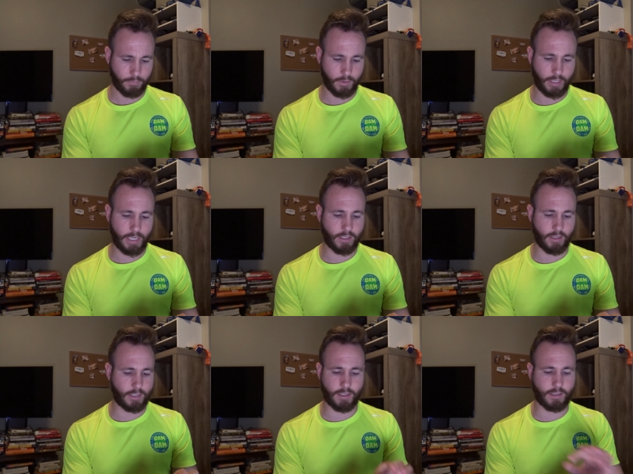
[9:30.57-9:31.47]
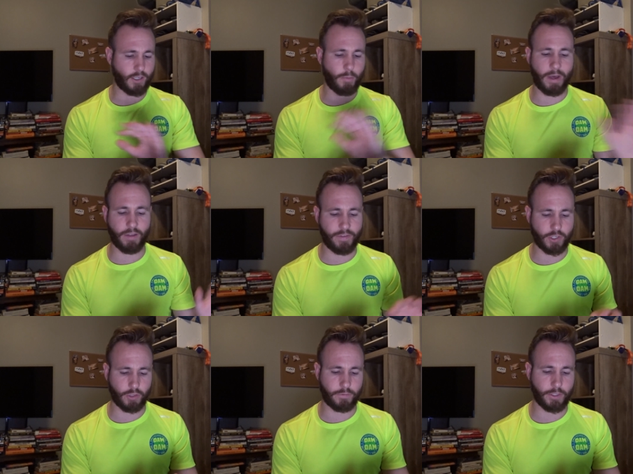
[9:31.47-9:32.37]
this is still
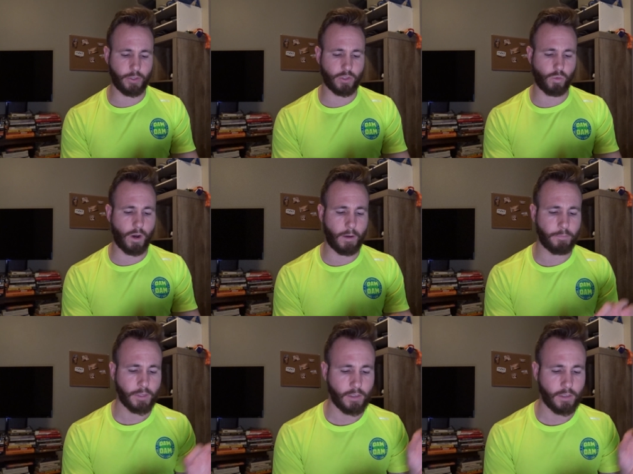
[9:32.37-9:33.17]
beneficial for you as well.